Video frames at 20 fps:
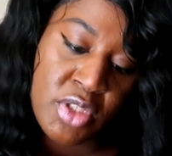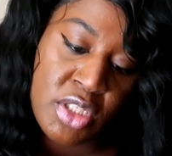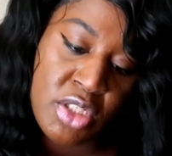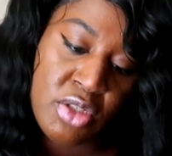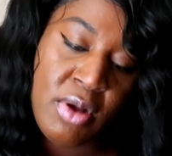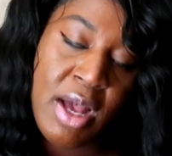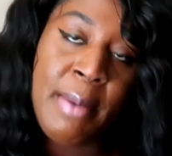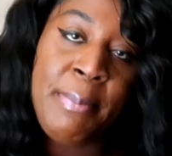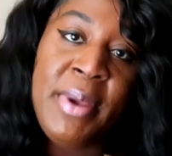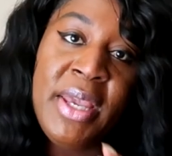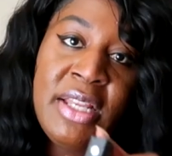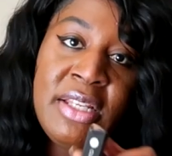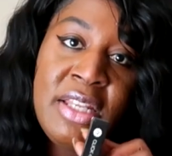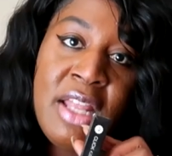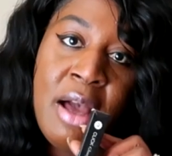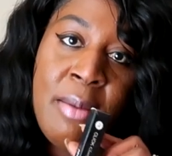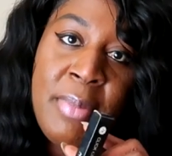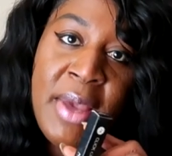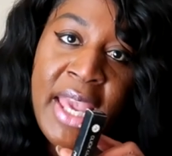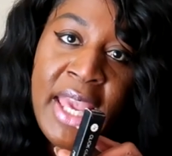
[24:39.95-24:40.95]
So I picked
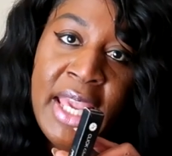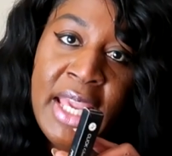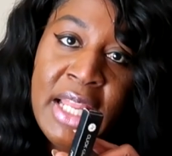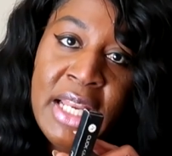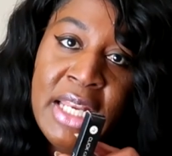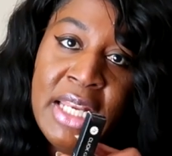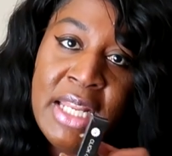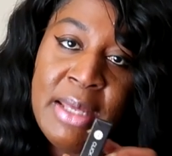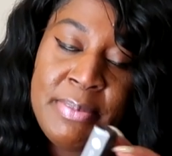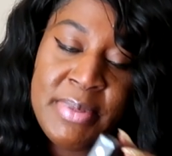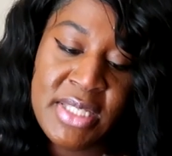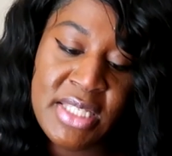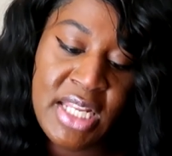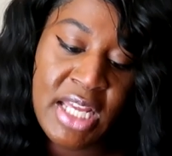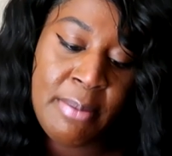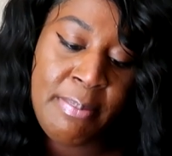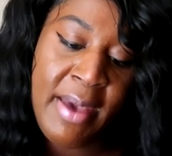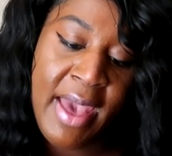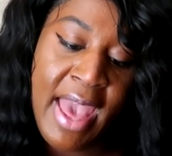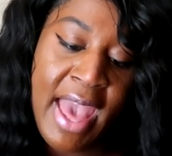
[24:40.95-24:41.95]
up a
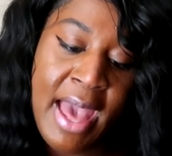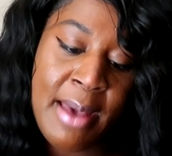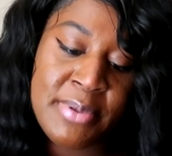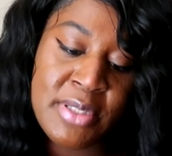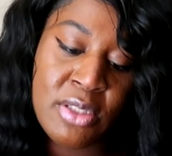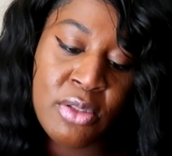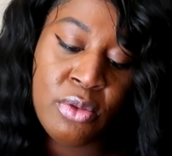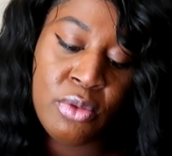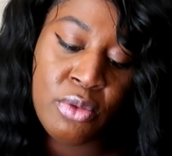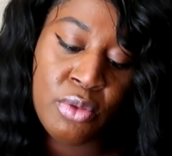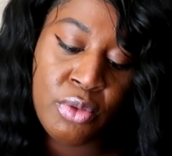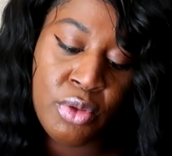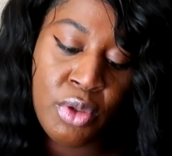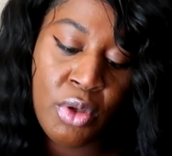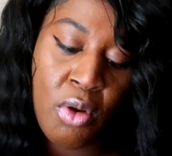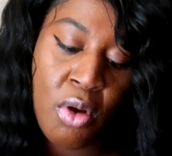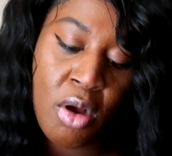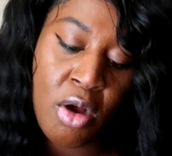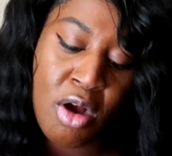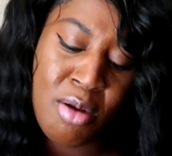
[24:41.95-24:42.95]
lipstick by Absolute New
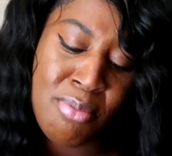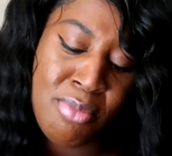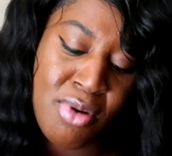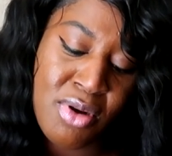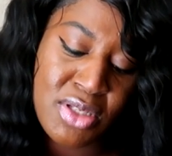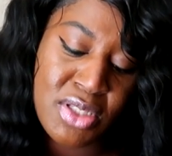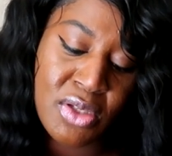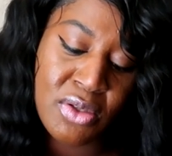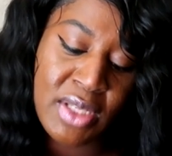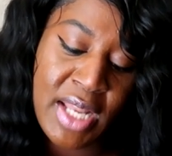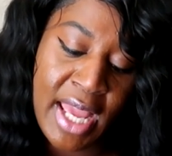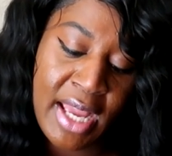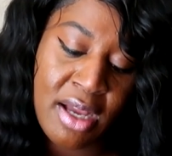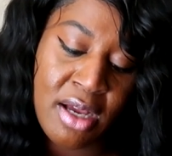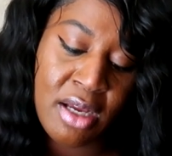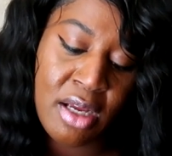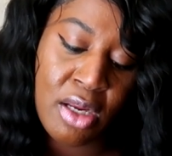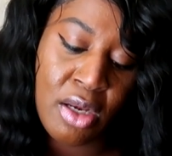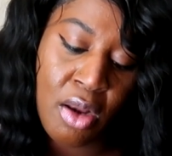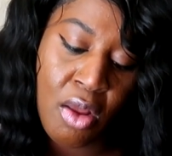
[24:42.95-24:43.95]
York, or more so like
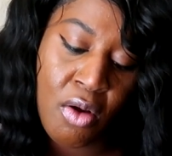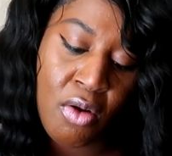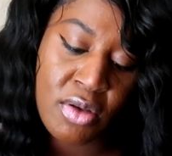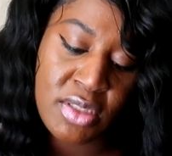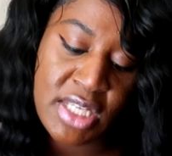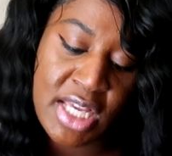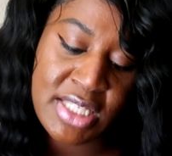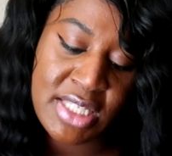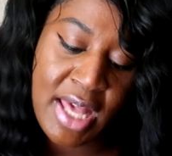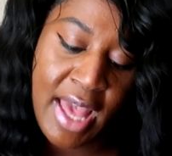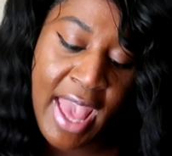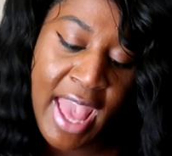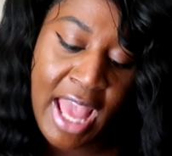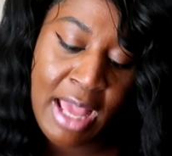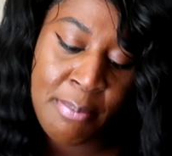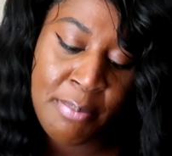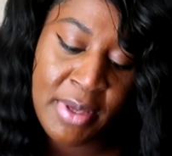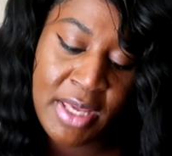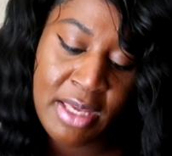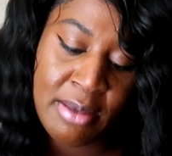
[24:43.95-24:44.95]
a gloss. It's a
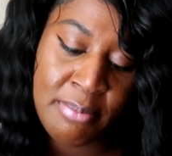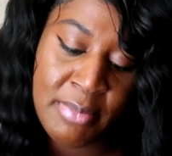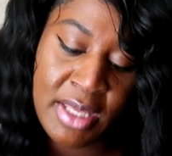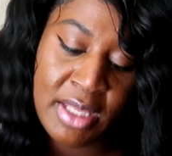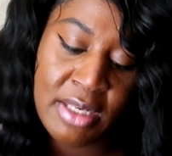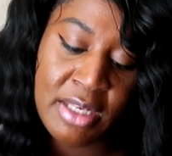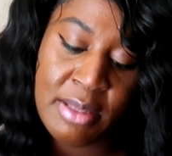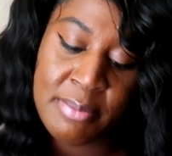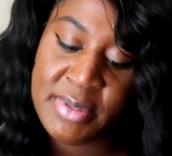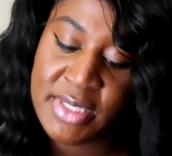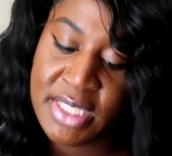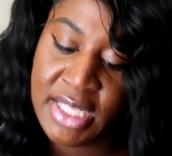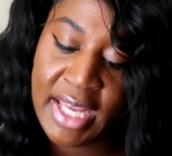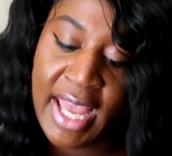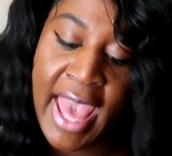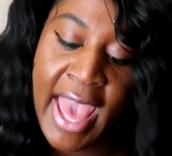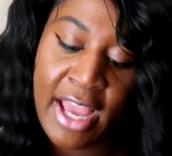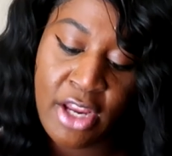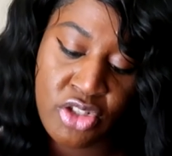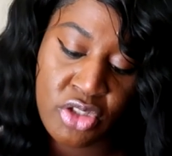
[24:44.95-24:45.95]
high pigment
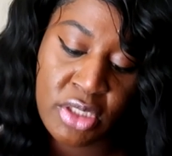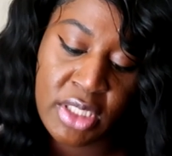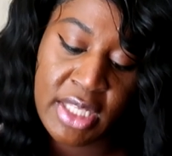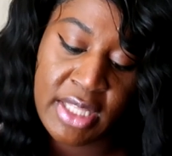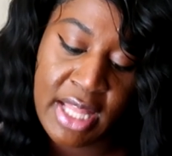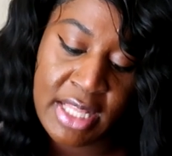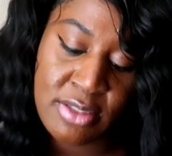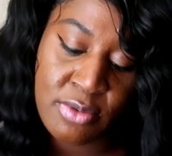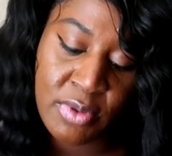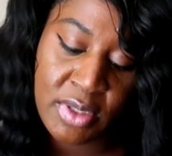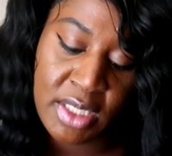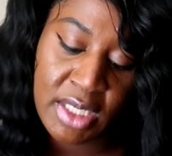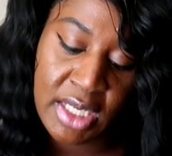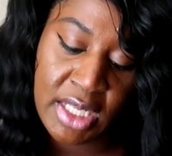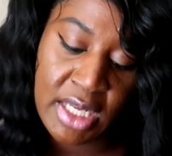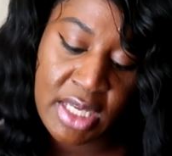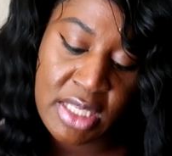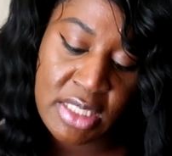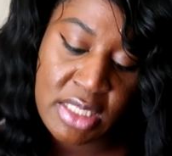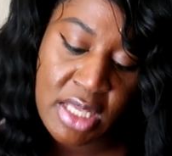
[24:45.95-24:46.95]
lipstick, actually. That's what it
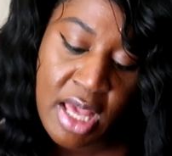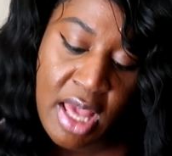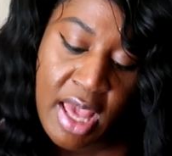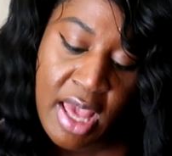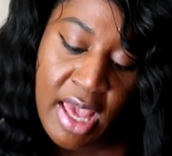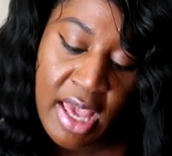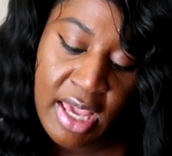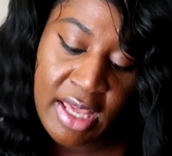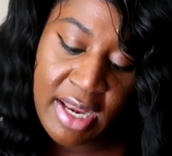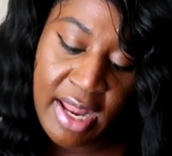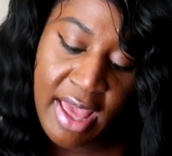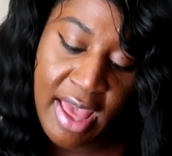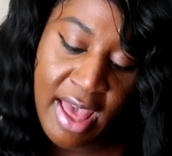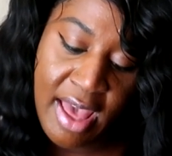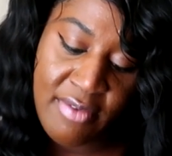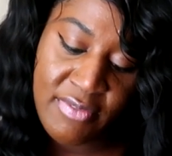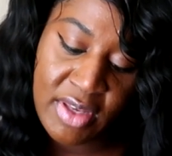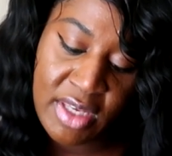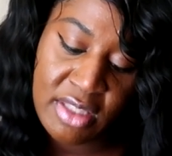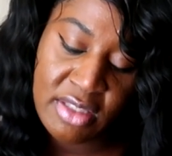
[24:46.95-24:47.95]
is. And I
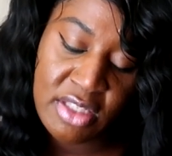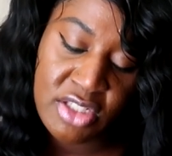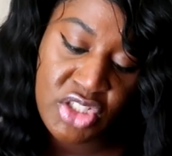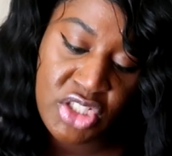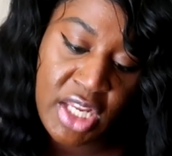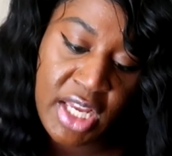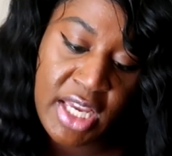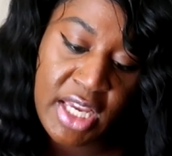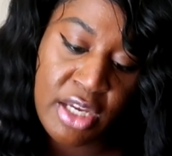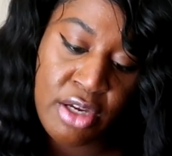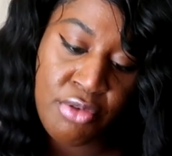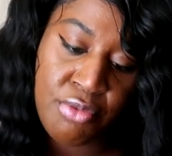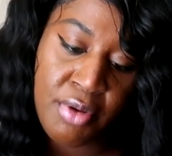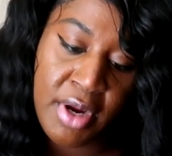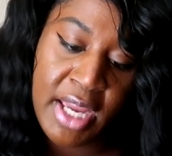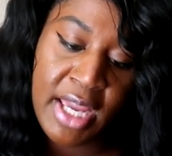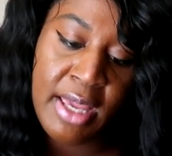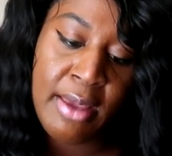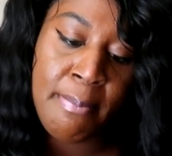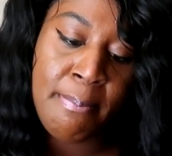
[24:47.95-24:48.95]
have it in the shade
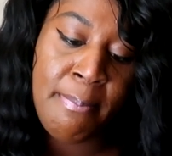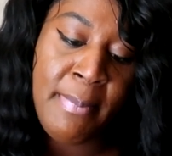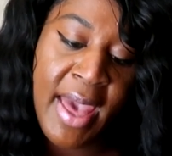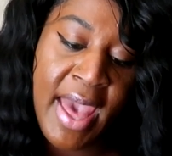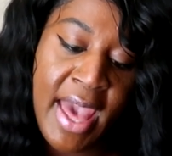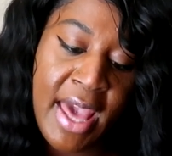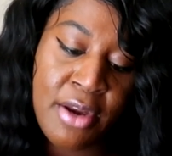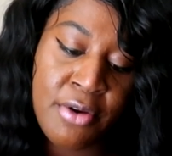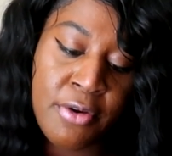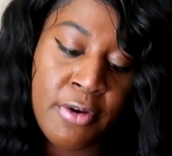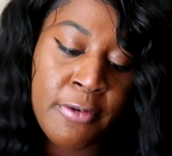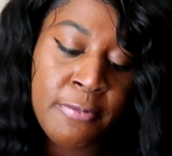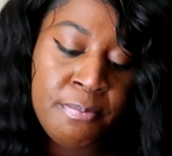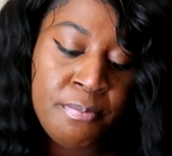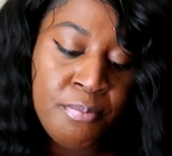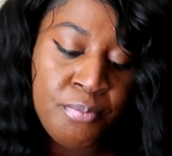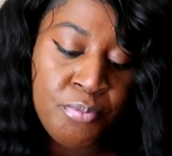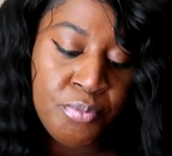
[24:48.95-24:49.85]
Gray Matter